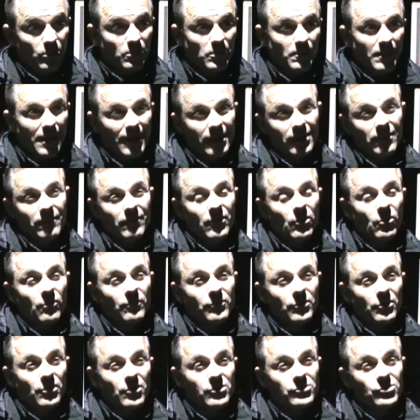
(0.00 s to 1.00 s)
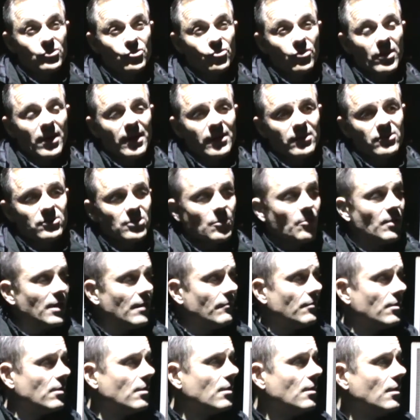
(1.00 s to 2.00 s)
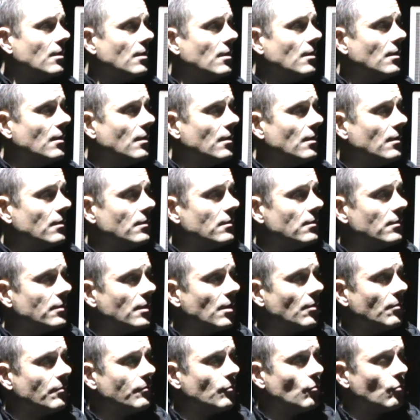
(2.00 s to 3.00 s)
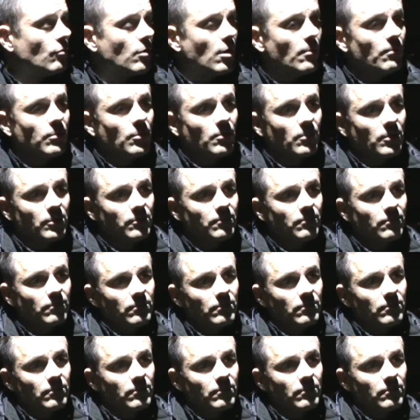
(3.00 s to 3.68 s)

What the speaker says: be back involved Thursday training, so we'll have a full complement